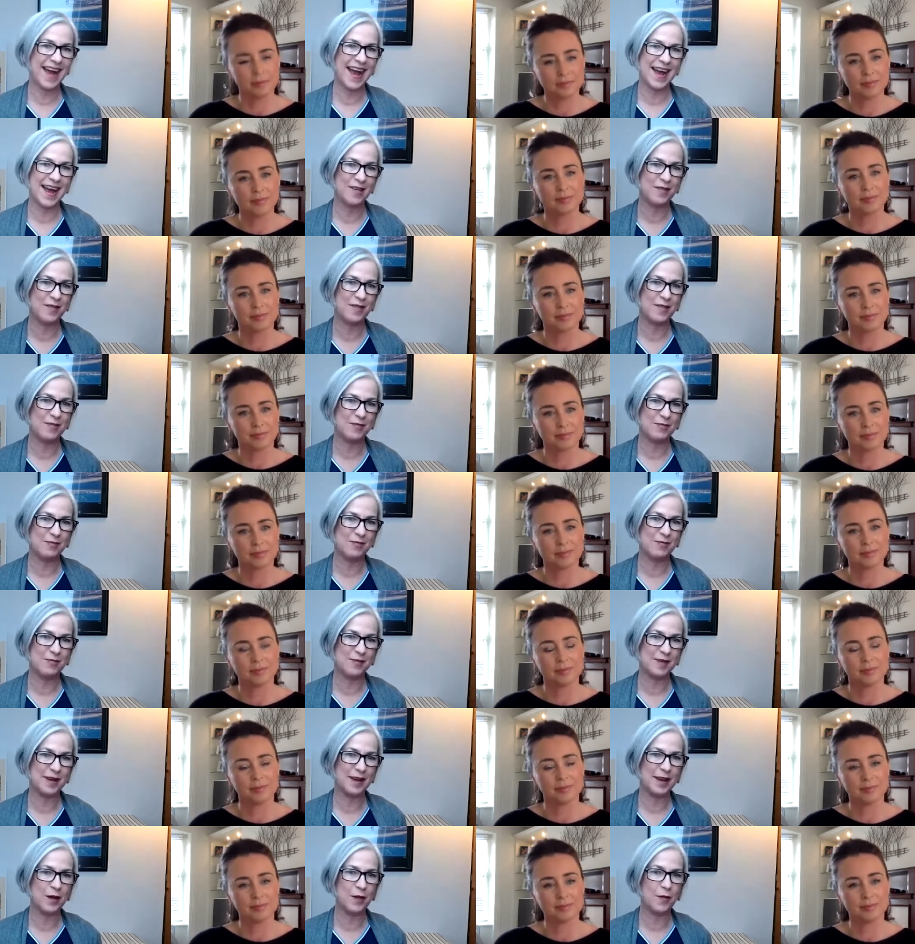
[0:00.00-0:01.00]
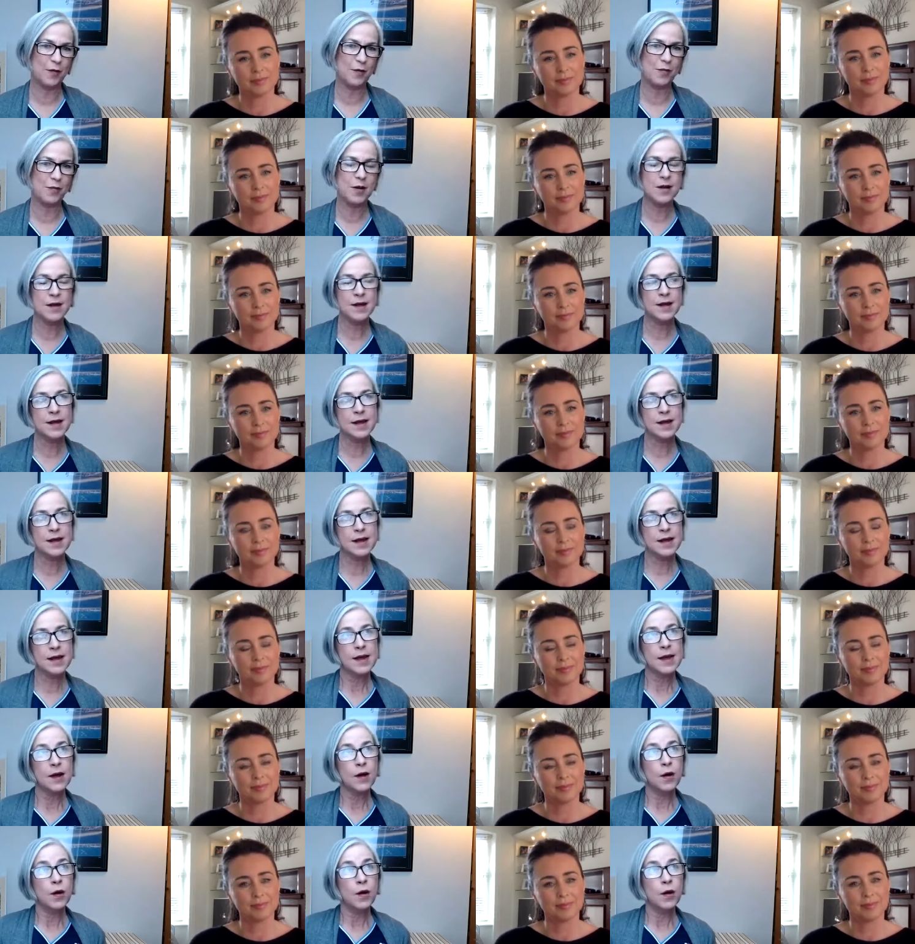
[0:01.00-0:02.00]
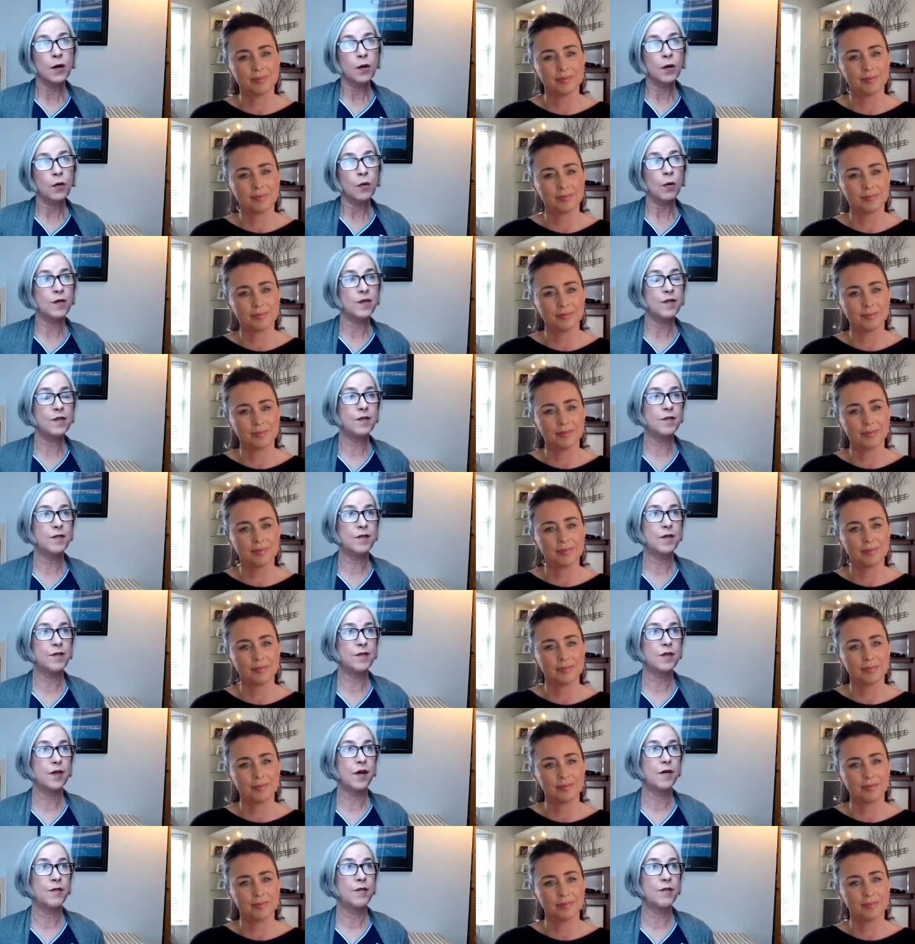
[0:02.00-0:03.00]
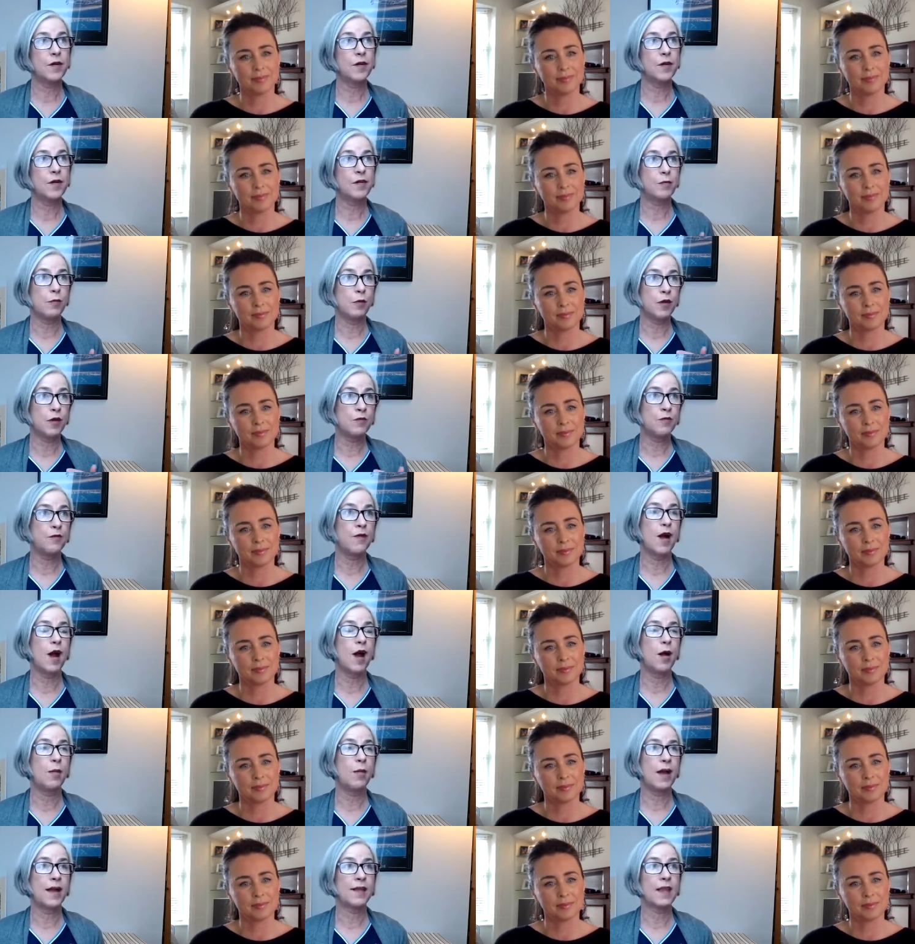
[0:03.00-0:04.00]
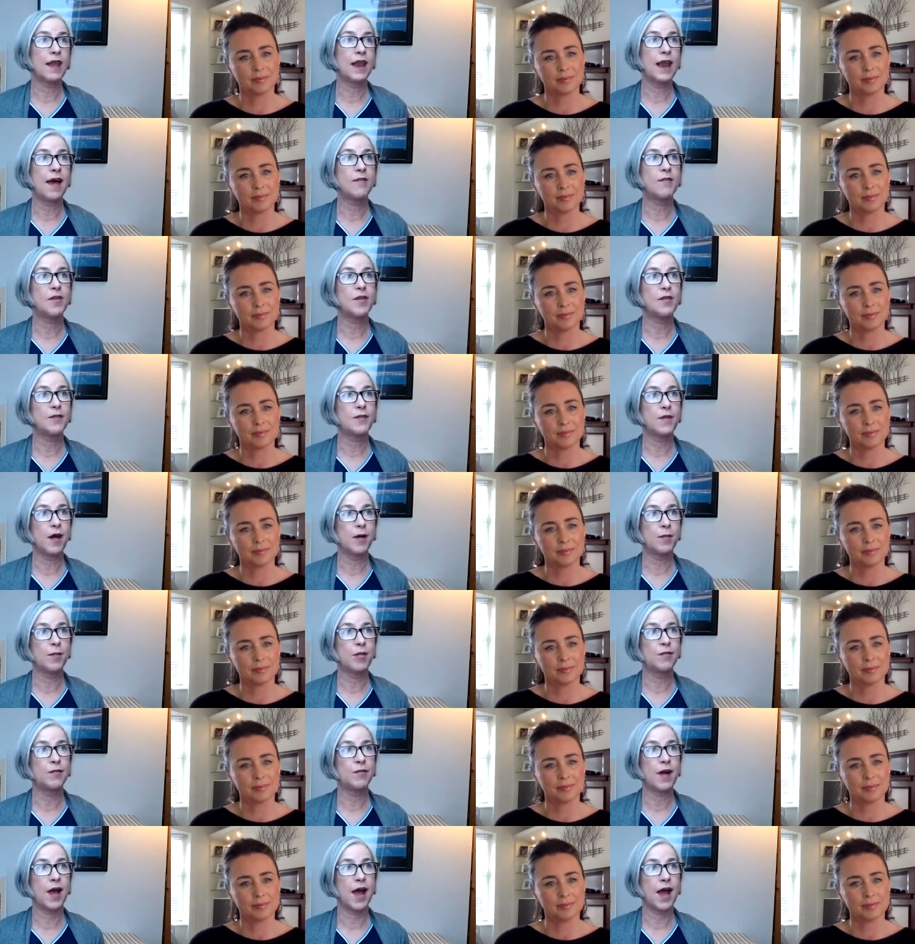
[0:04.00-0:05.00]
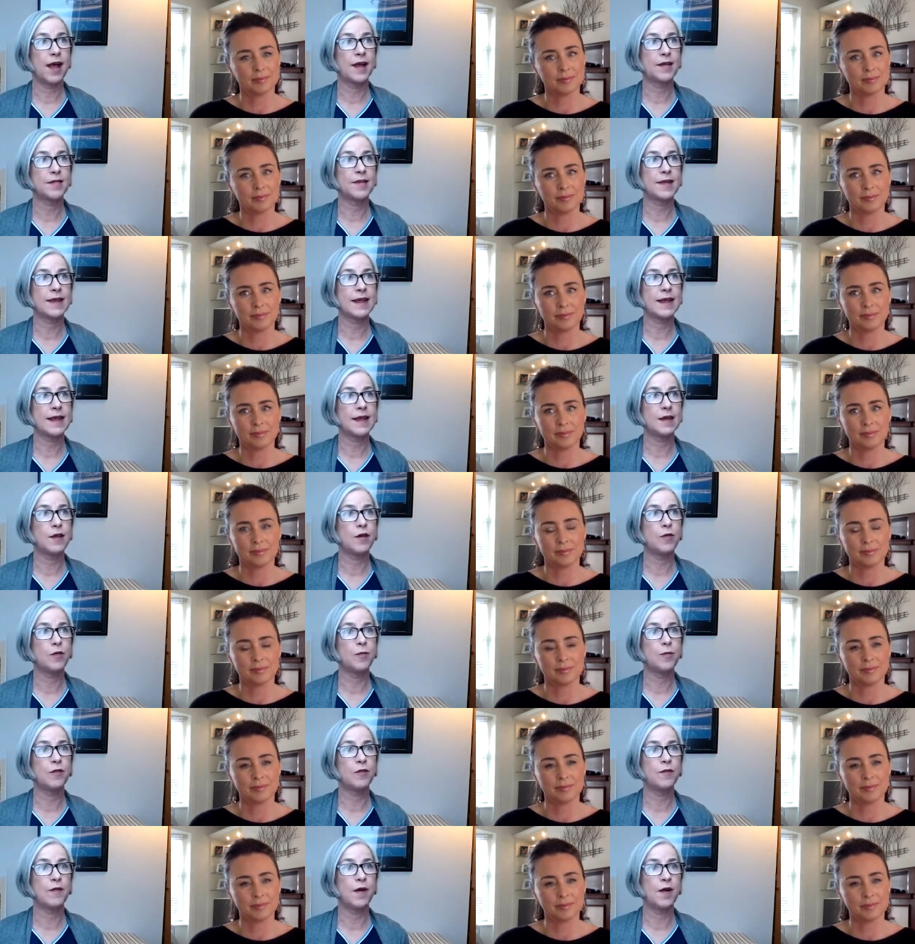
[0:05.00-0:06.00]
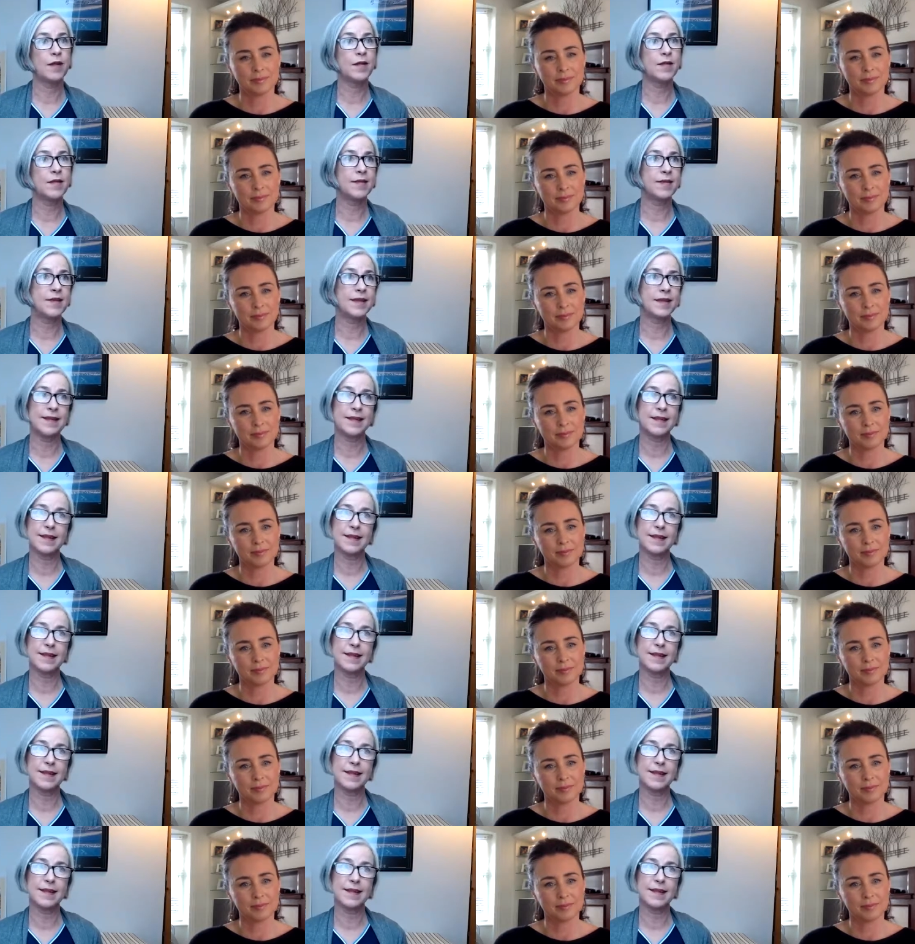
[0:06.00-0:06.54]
Speaker 1: And, you know, once you've discovered one farm, like the lavender farm, the fraise in Haute-Provence,